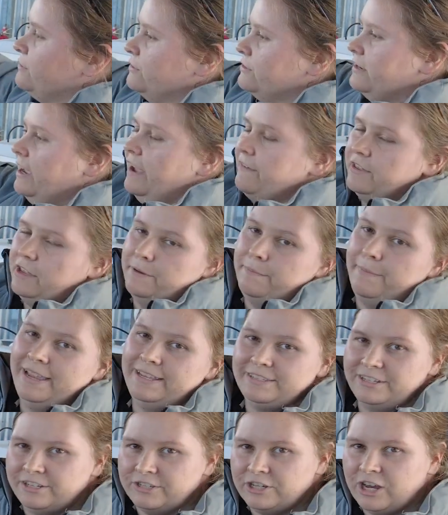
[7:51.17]
also have that
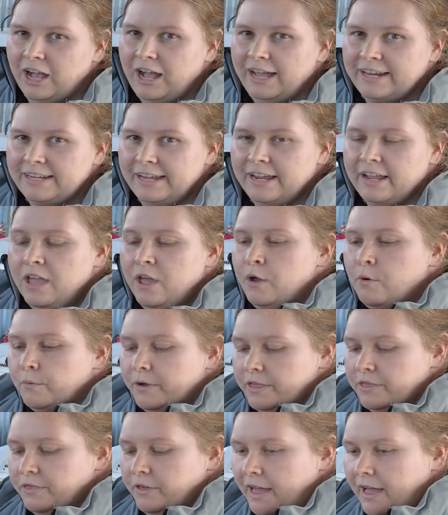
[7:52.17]
amazing charting
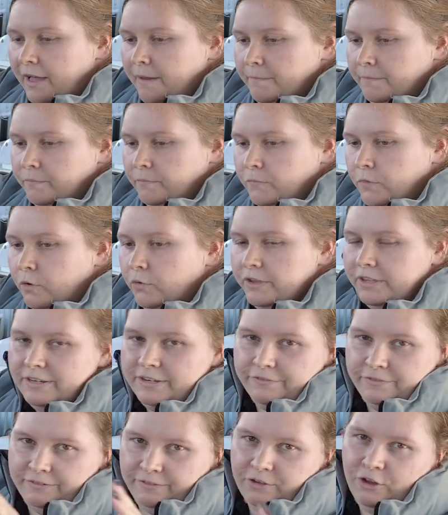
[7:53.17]
with all your
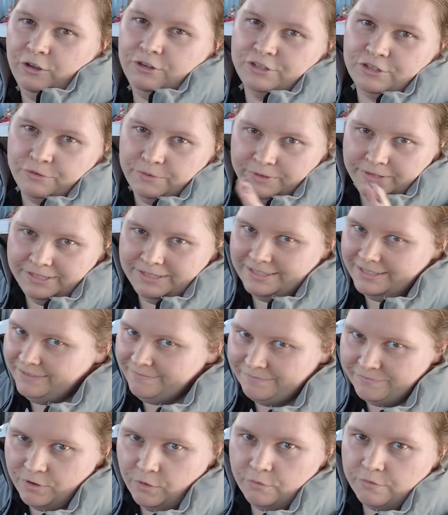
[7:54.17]
different contours
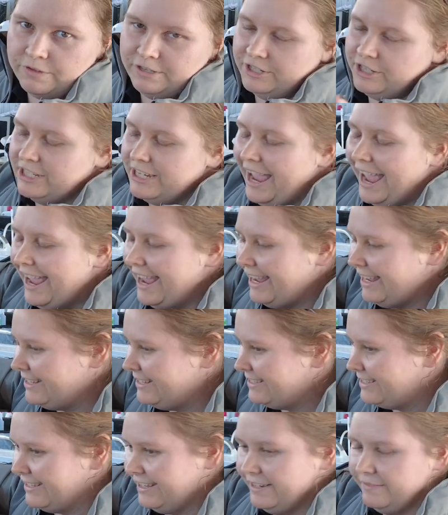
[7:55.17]
and your
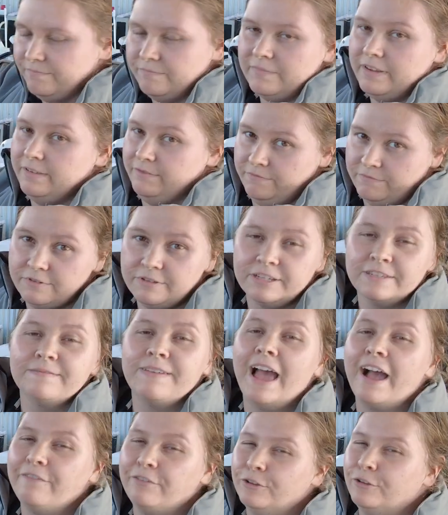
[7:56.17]
shades, and just
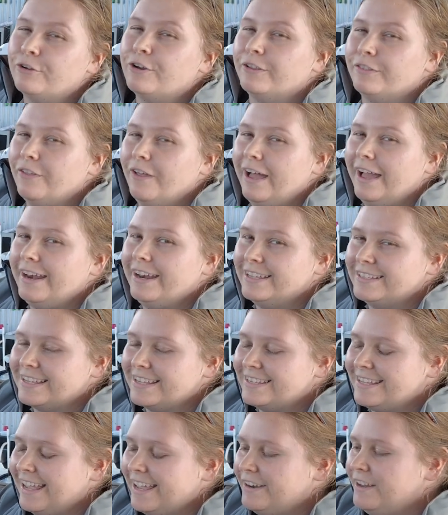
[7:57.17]
have a look online, as I
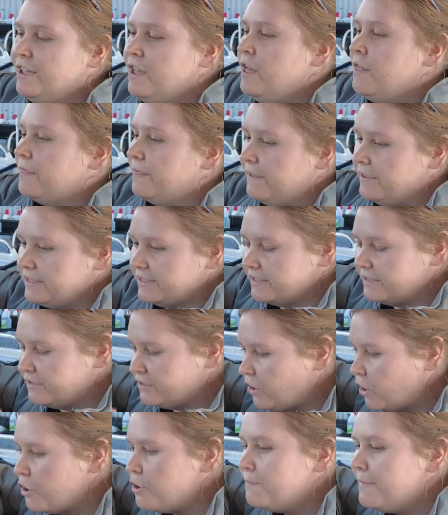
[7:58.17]
said. There's
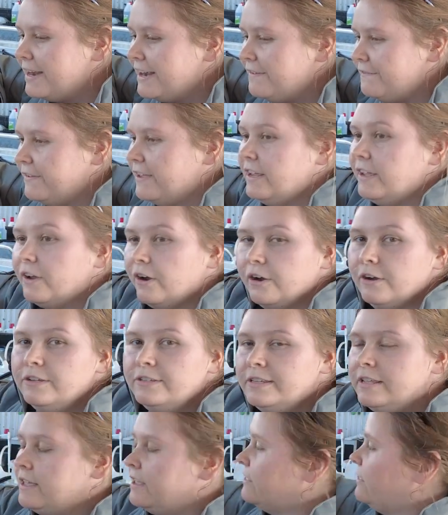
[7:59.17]
so many
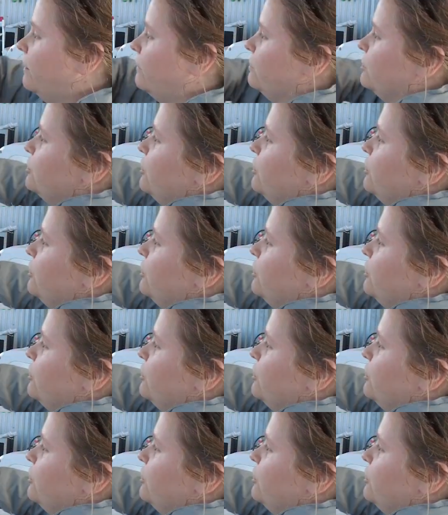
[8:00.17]
videos that will